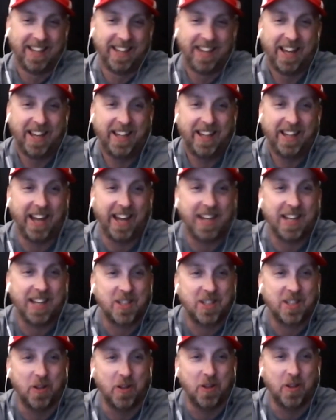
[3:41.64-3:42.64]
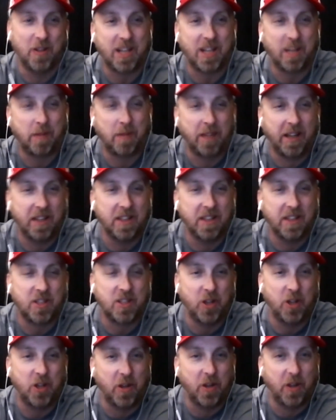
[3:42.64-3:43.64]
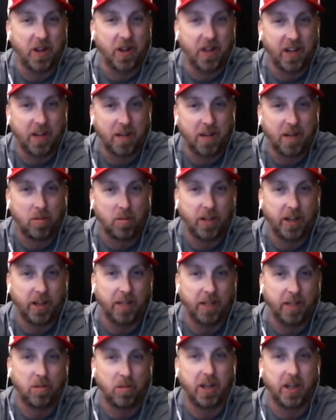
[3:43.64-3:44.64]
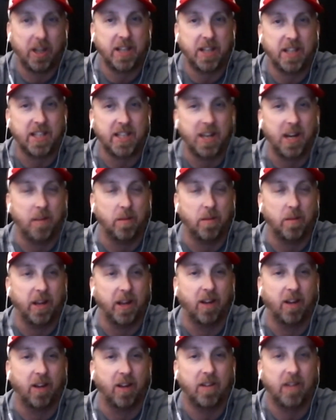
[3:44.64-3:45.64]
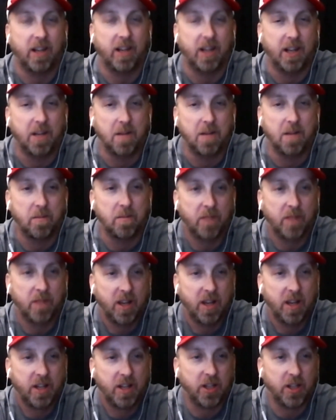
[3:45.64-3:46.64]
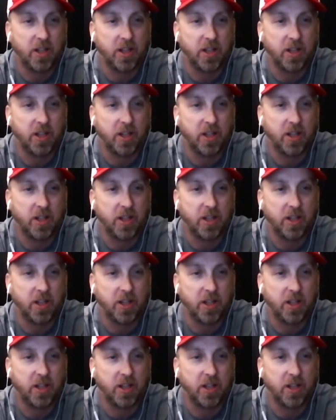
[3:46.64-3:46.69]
Yeah. So speaking of the studio, there, you got a pretty nice setup there. You